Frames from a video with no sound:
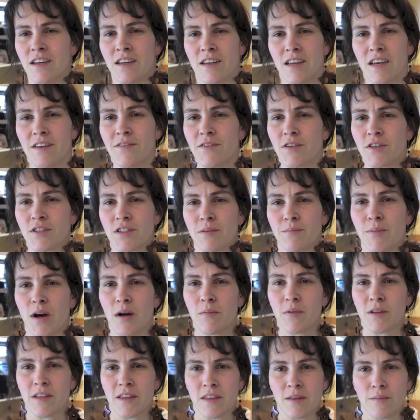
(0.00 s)
if there's a
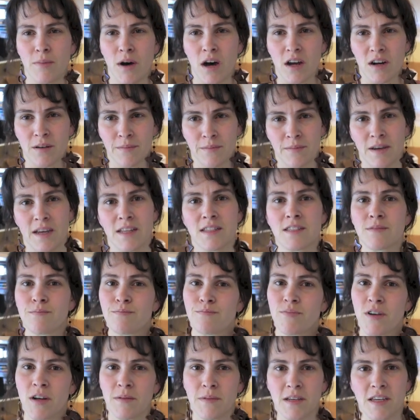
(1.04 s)
bubble in the bottom, it's
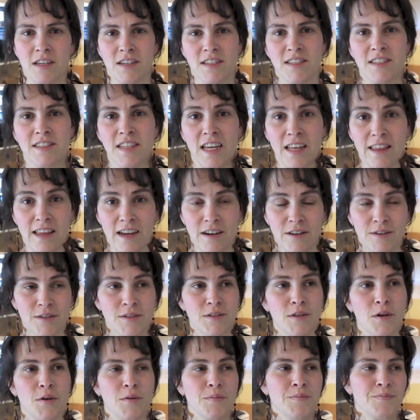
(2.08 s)
probably going to stay there.
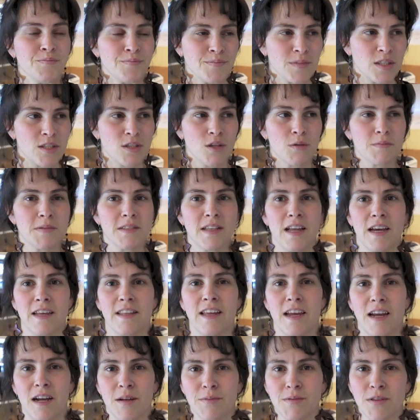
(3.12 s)
So the soap slide
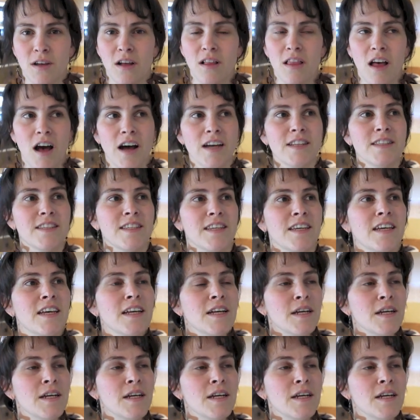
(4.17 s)
helps a lot.